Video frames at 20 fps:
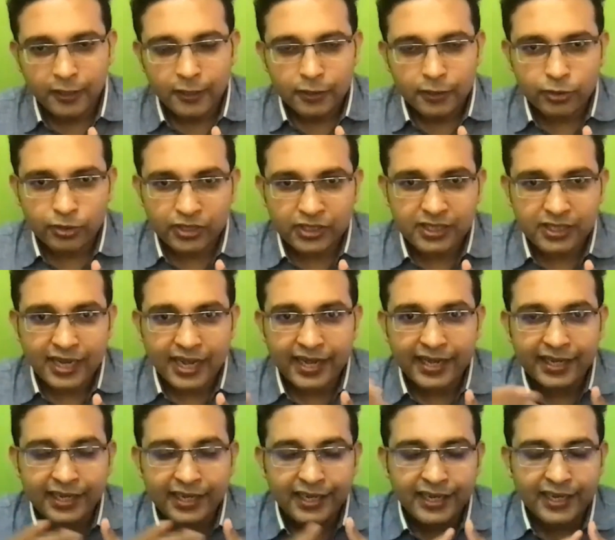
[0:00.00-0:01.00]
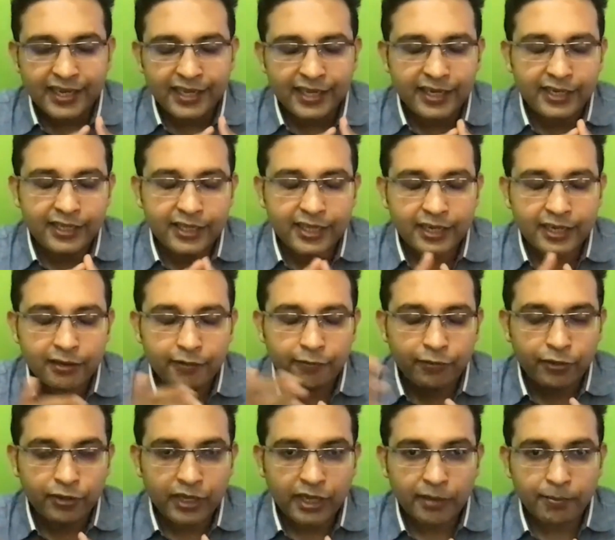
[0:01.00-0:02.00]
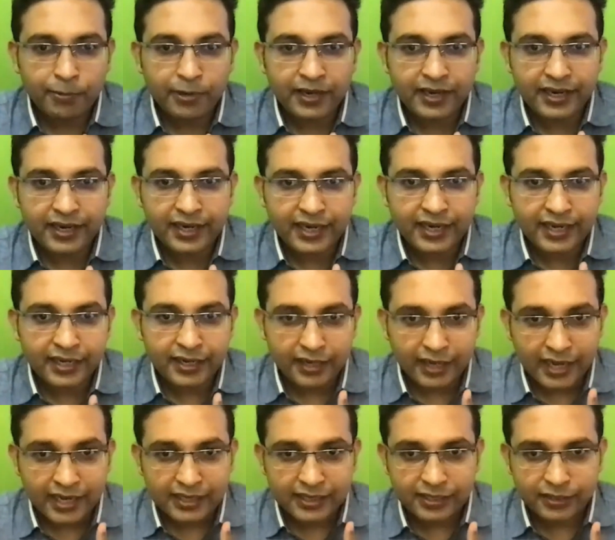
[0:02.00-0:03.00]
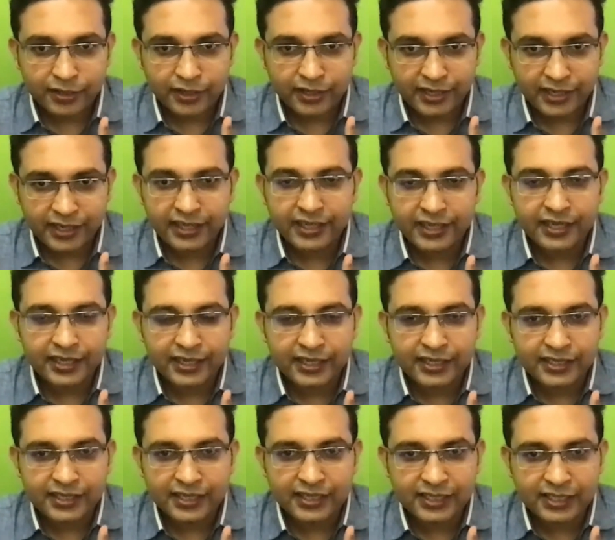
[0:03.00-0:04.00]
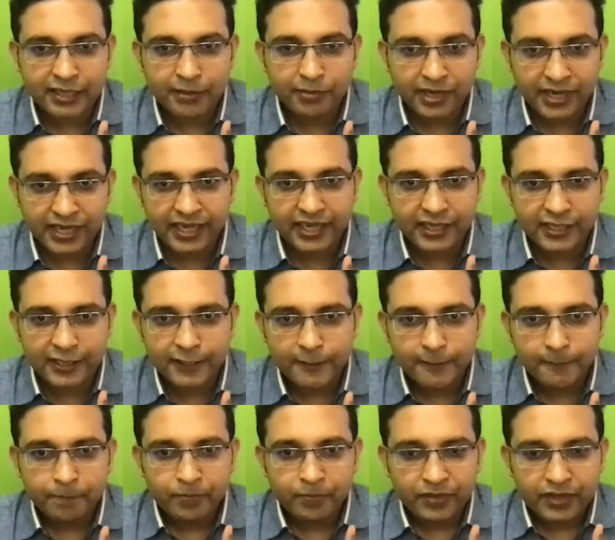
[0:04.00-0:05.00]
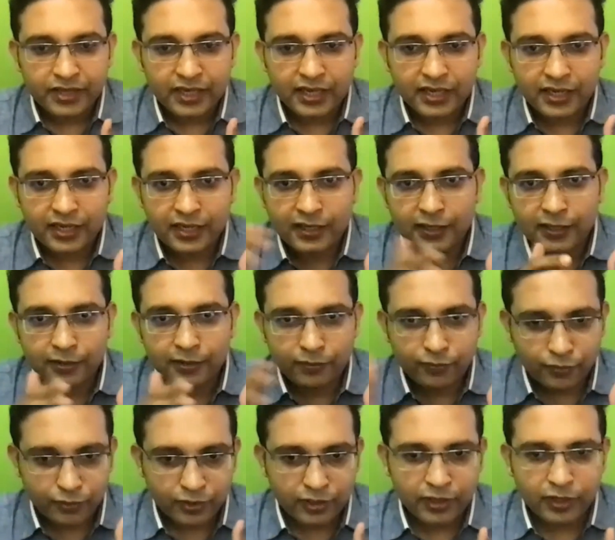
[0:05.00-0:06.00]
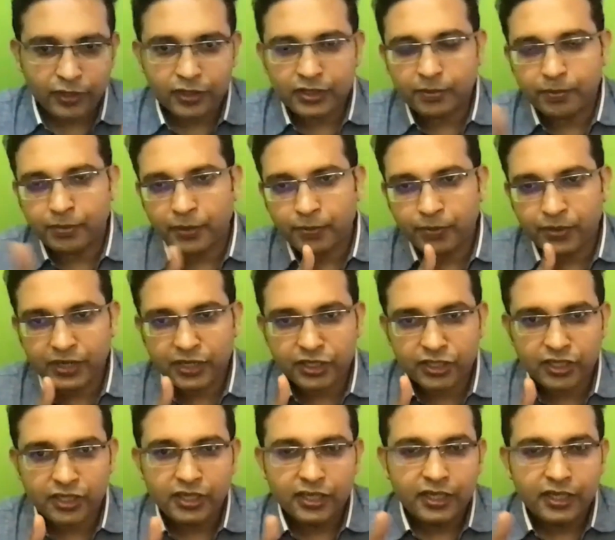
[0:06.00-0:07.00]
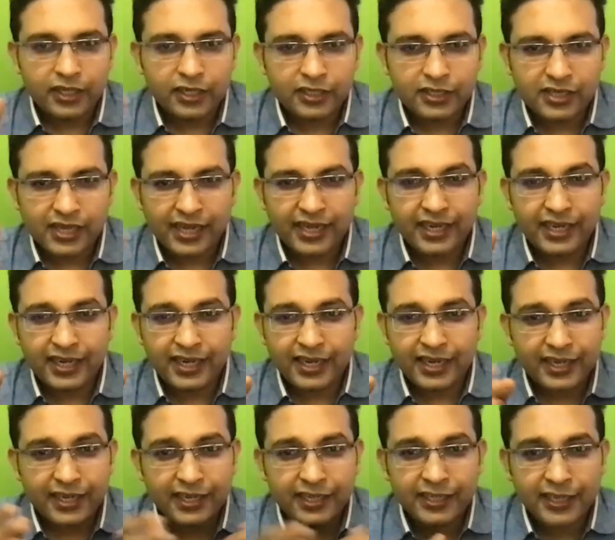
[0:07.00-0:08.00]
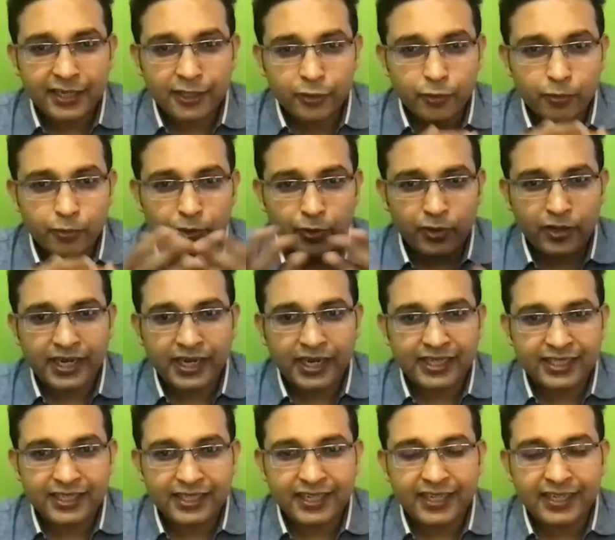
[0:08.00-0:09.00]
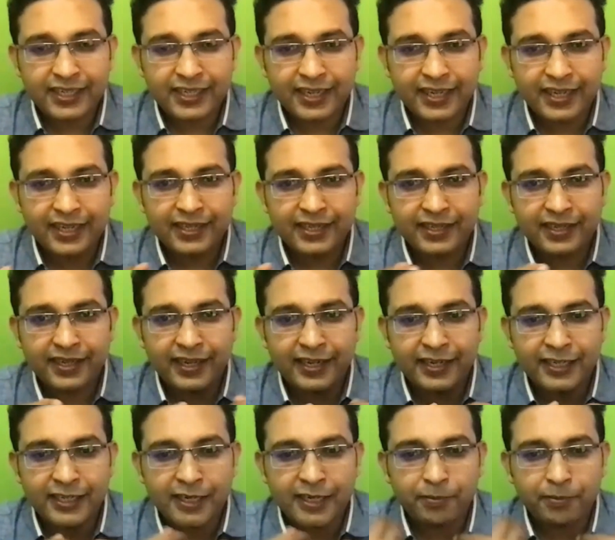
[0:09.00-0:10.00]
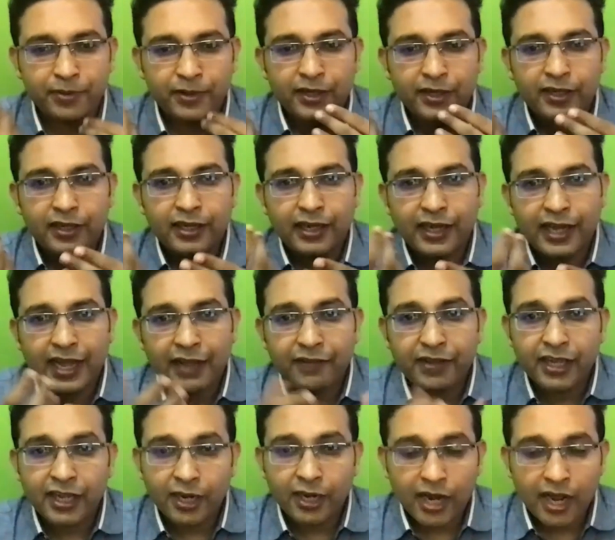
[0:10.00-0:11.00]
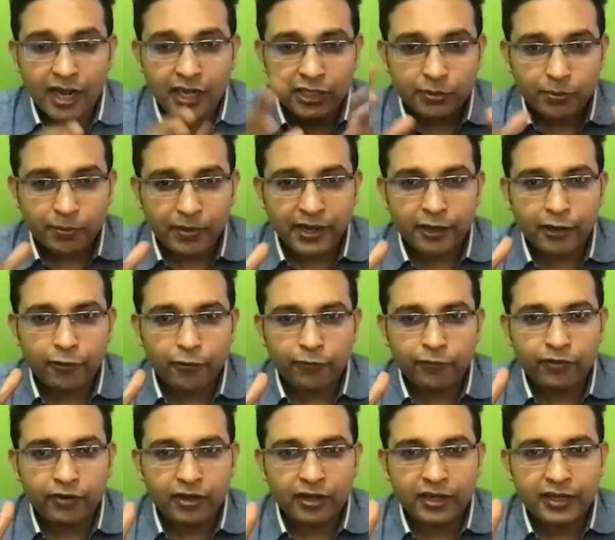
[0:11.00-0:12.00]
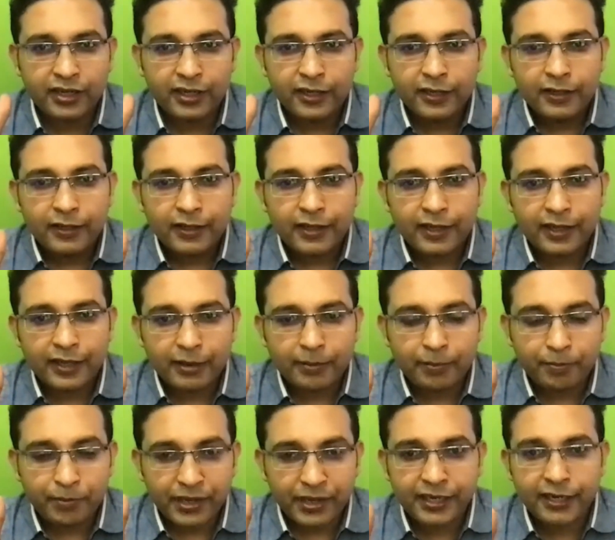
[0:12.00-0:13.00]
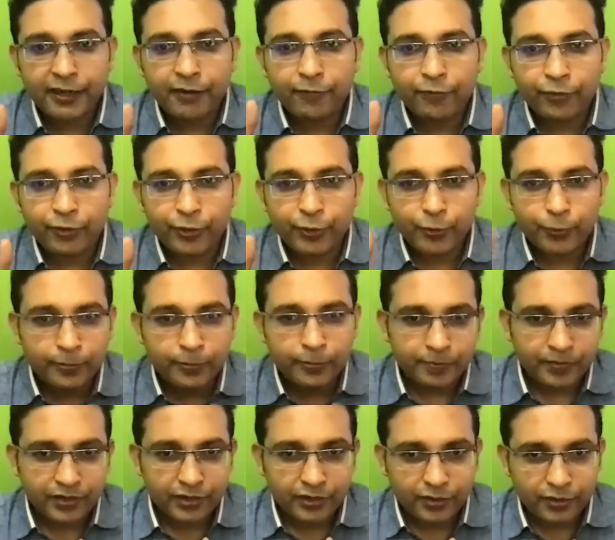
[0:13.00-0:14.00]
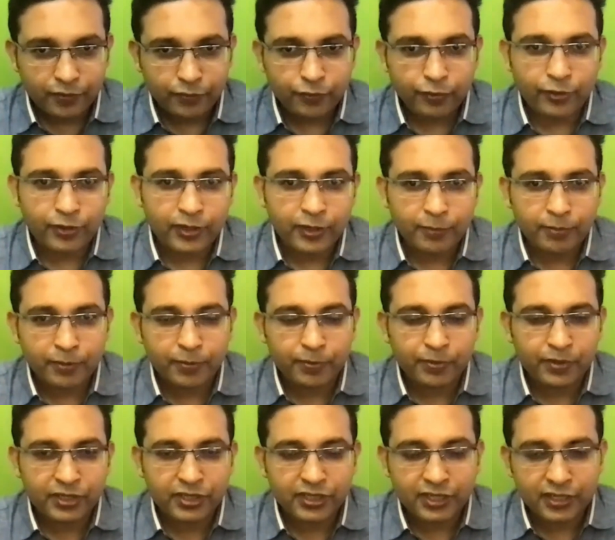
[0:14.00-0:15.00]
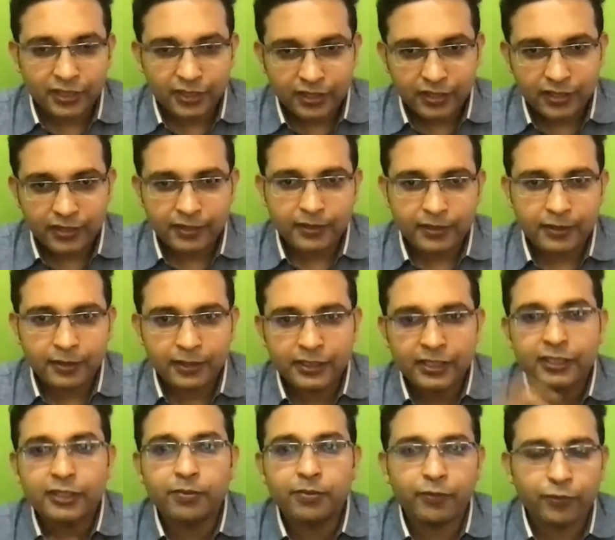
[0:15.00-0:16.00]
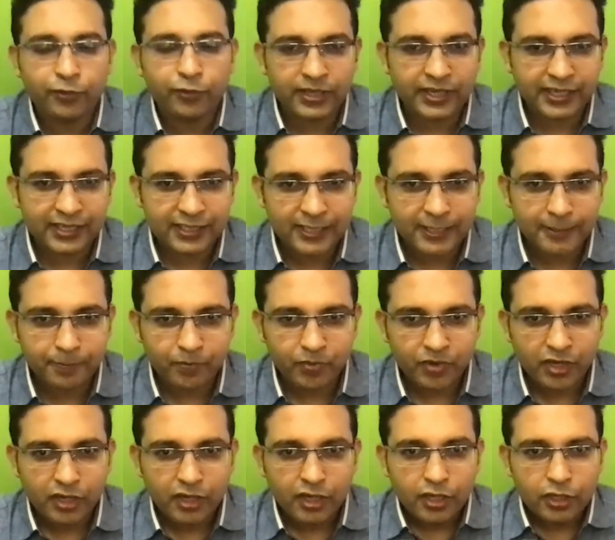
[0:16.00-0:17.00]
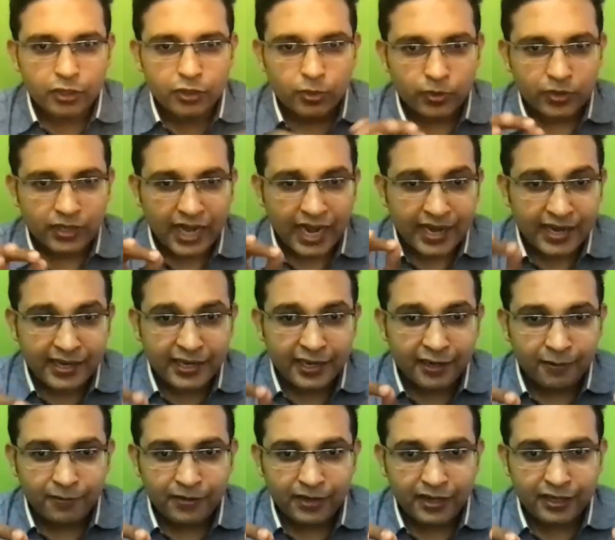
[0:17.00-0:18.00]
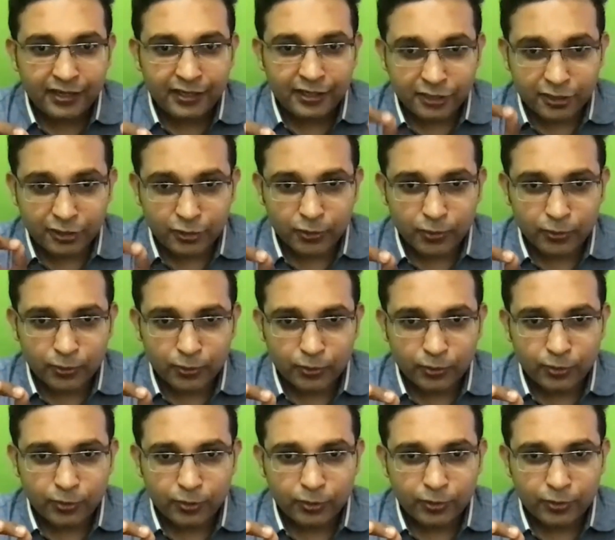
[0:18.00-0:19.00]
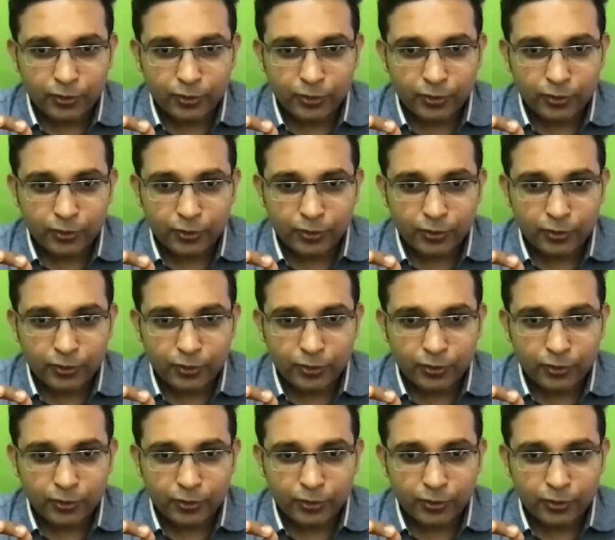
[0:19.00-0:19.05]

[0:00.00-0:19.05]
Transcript: So it's highly likely that if you keep a deadline as your NEET entrance exam date for your preparation, it is highly likely that you procrastinate and end up having a large pile of work pending for you for your preparation just before the exam. So the ideal way is to